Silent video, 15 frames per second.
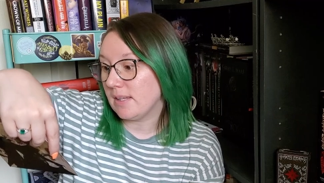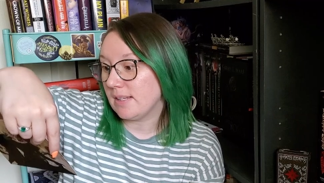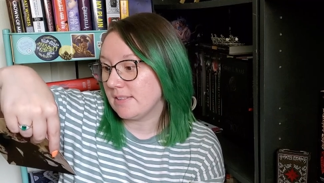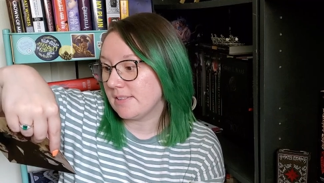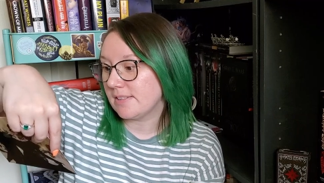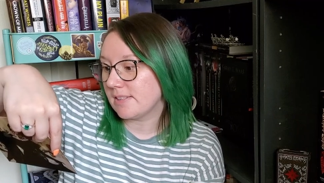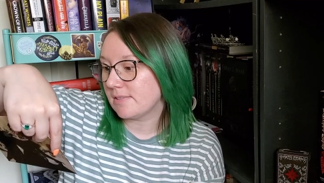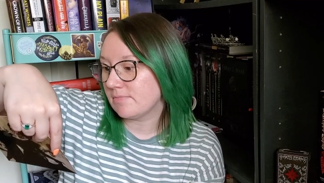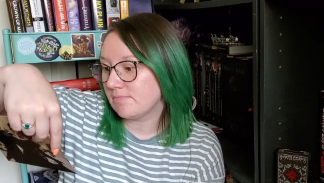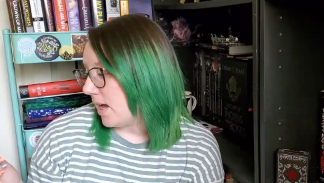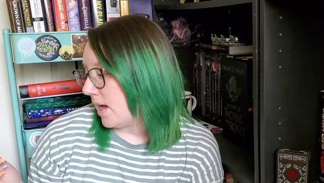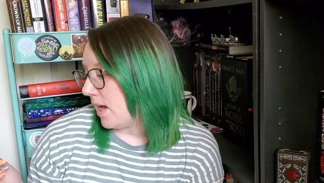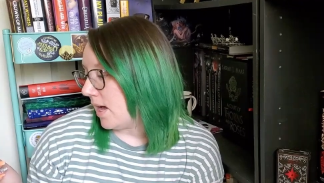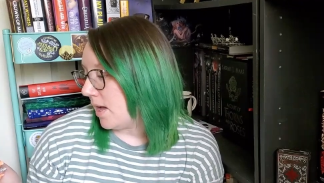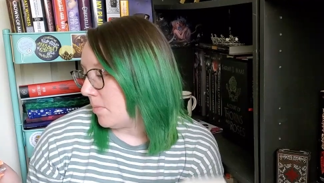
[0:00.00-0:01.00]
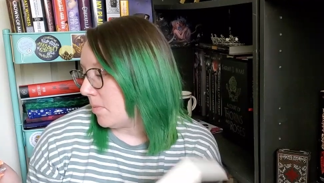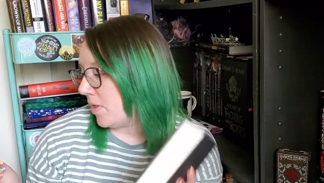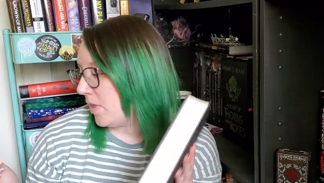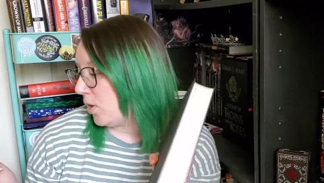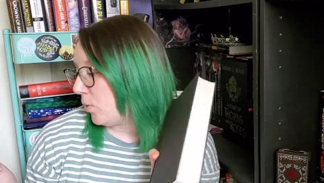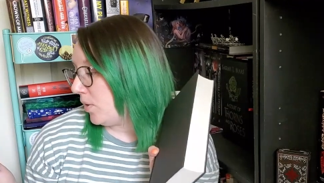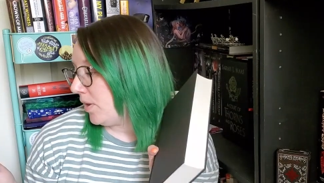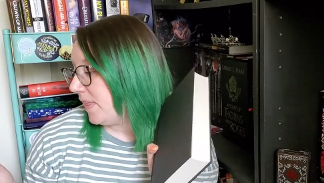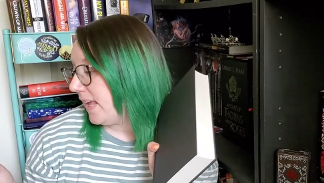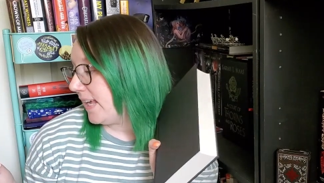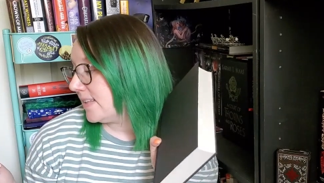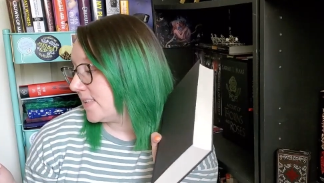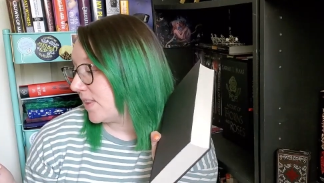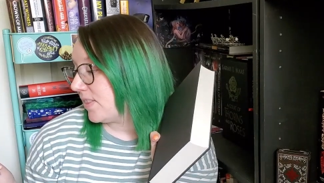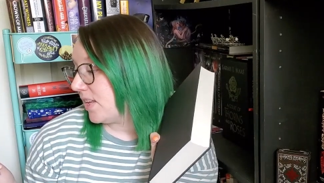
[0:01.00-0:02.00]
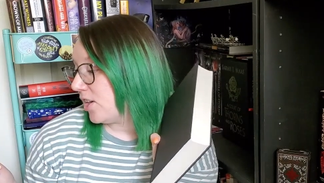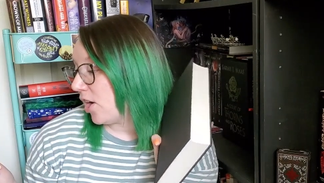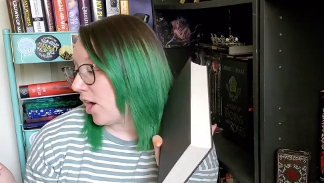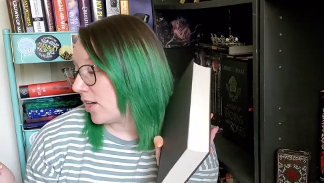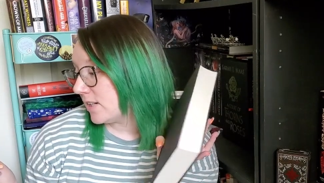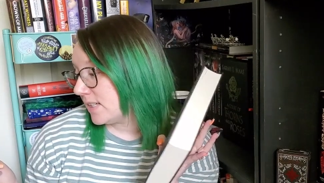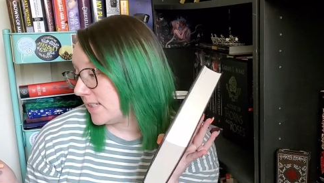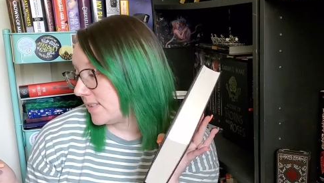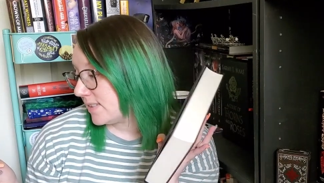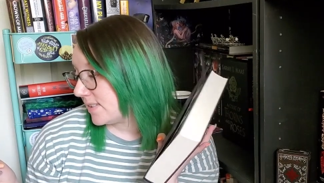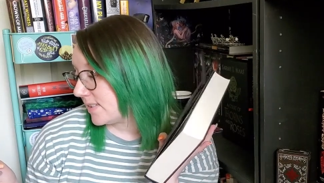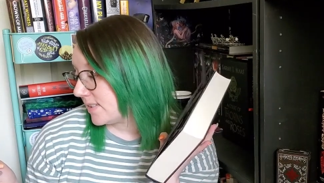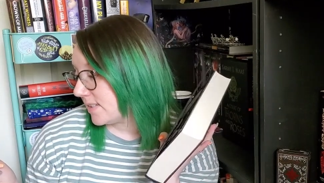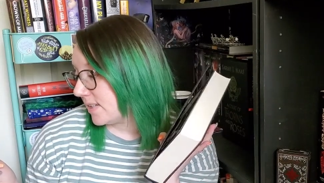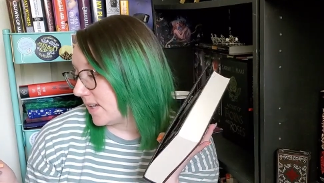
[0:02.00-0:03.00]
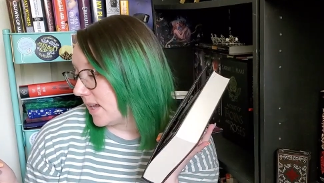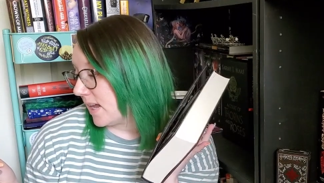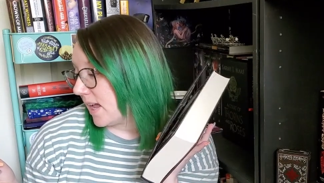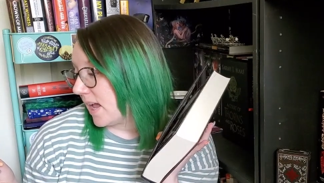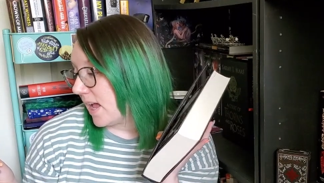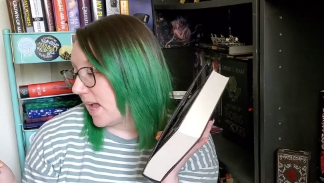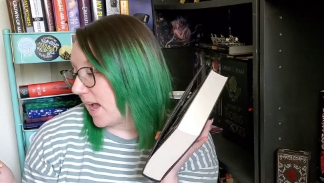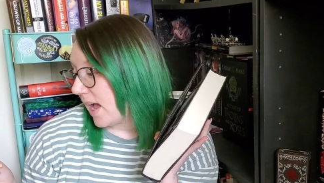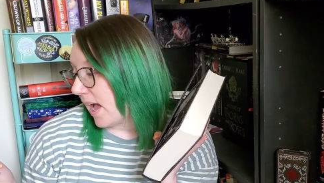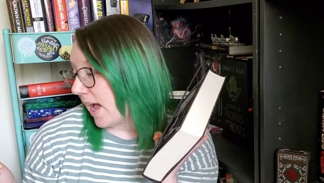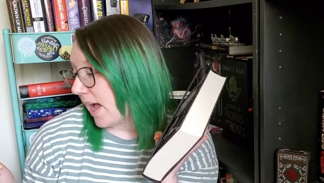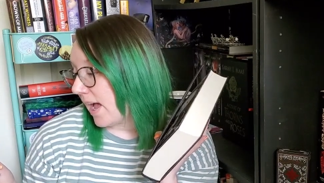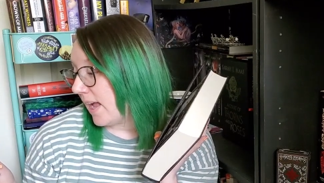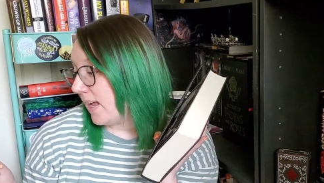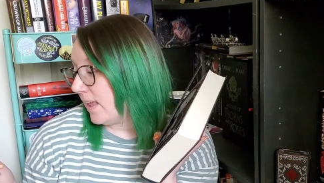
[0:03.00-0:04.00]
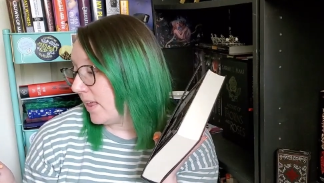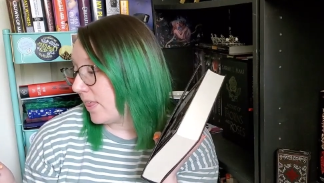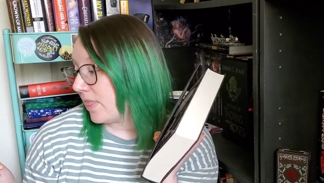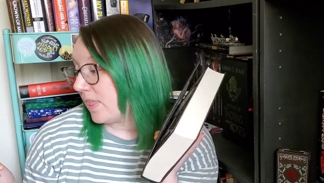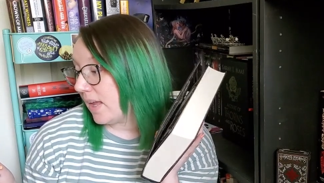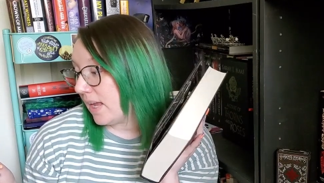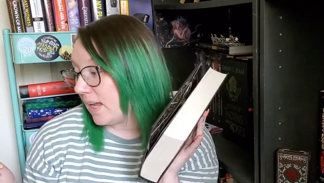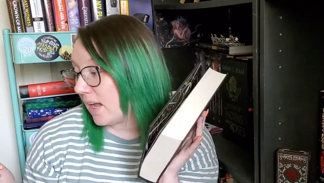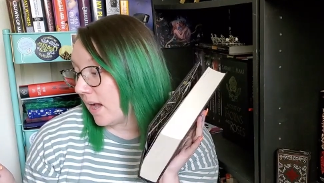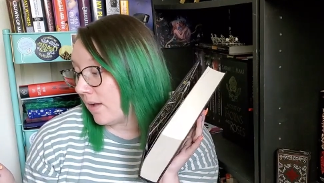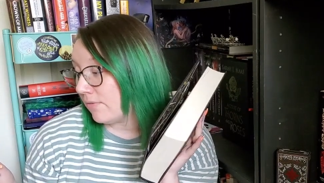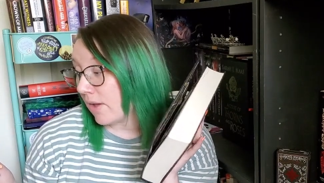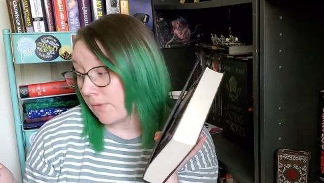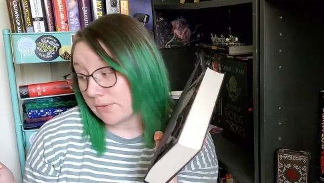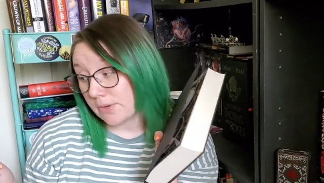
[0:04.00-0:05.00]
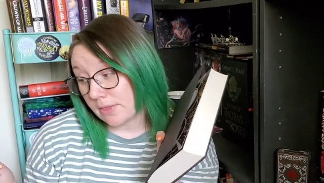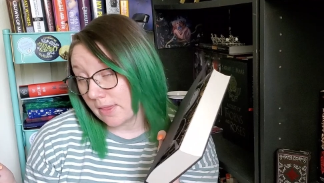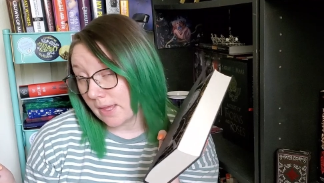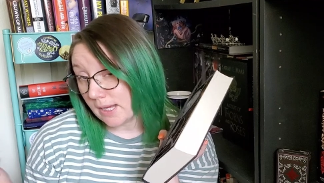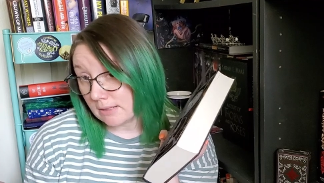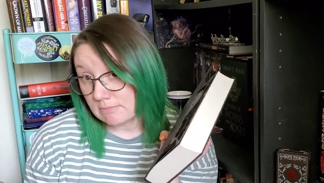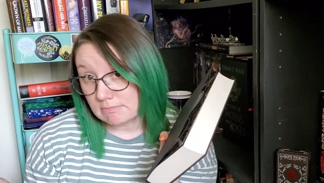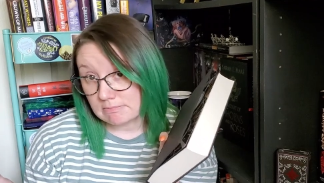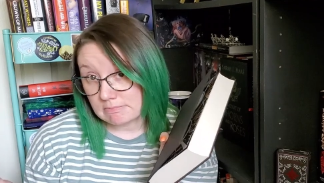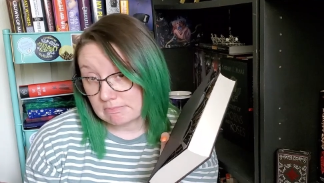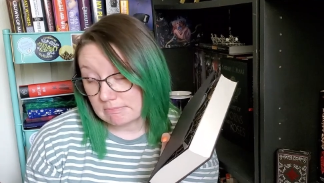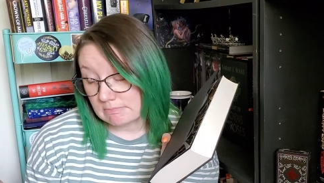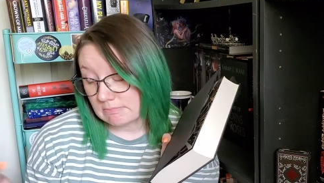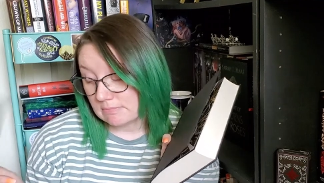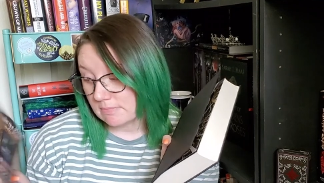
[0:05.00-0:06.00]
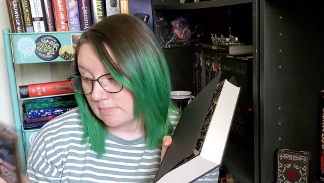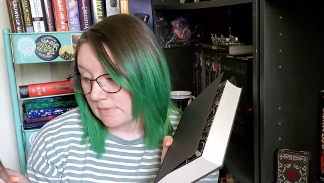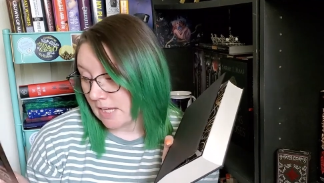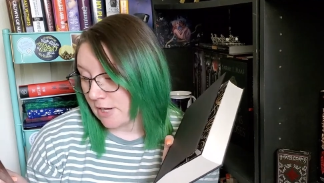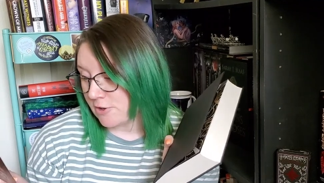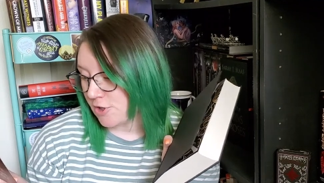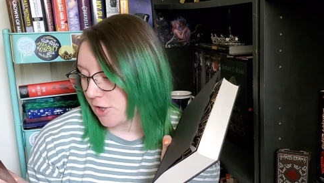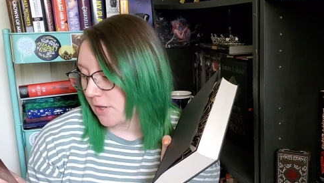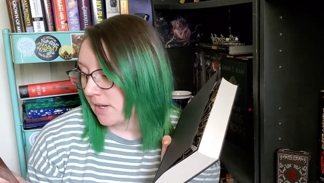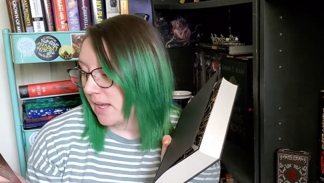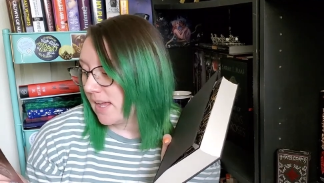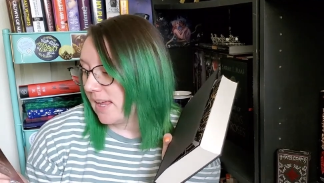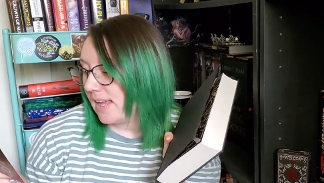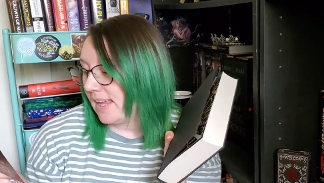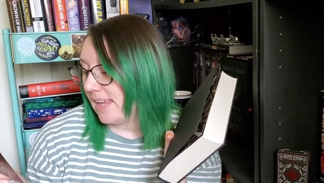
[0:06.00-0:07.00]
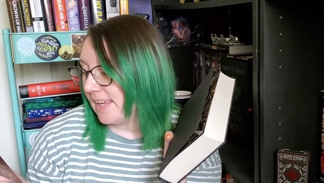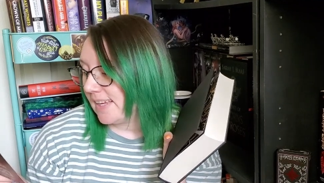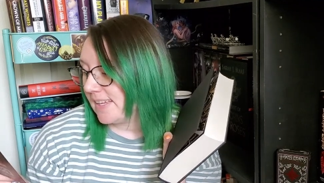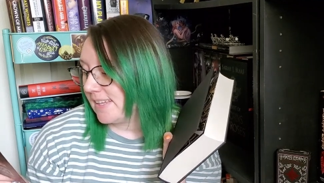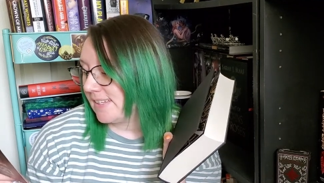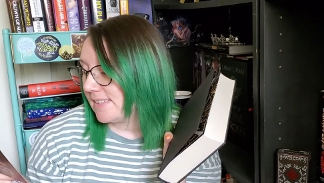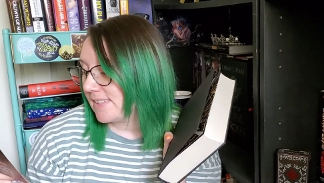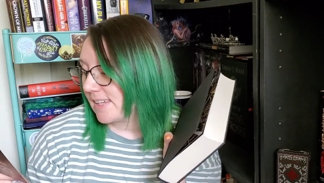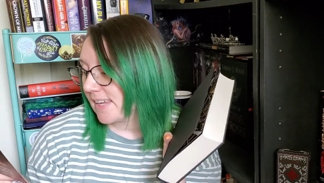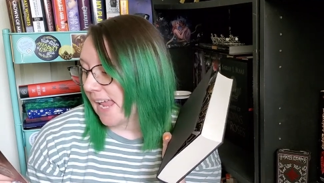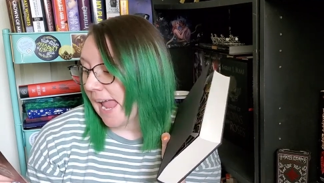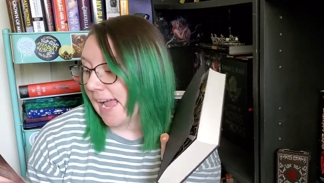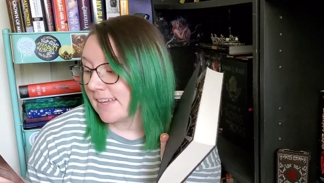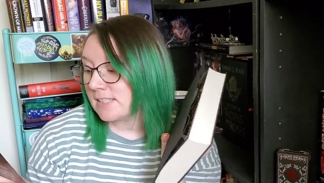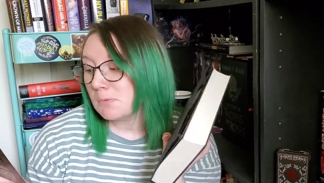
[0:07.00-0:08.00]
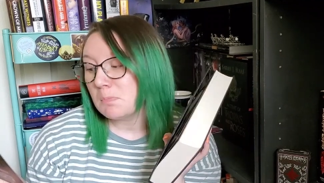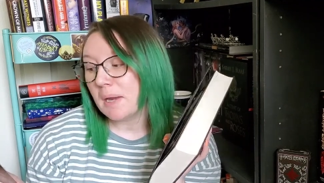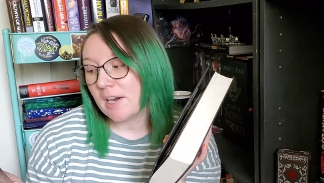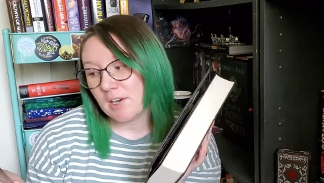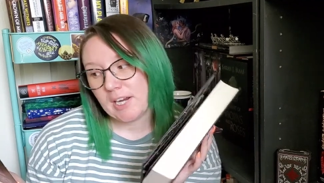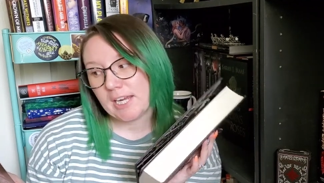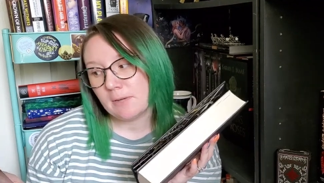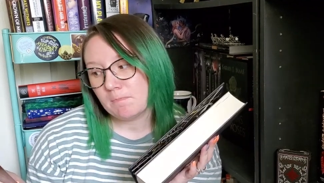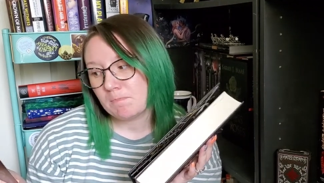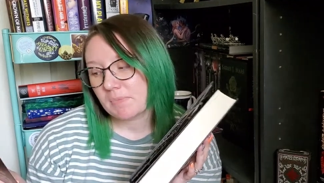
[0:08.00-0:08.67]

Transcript: this. Um, the only thing is that the artist, I think of everything, not sure, is Cassberrie.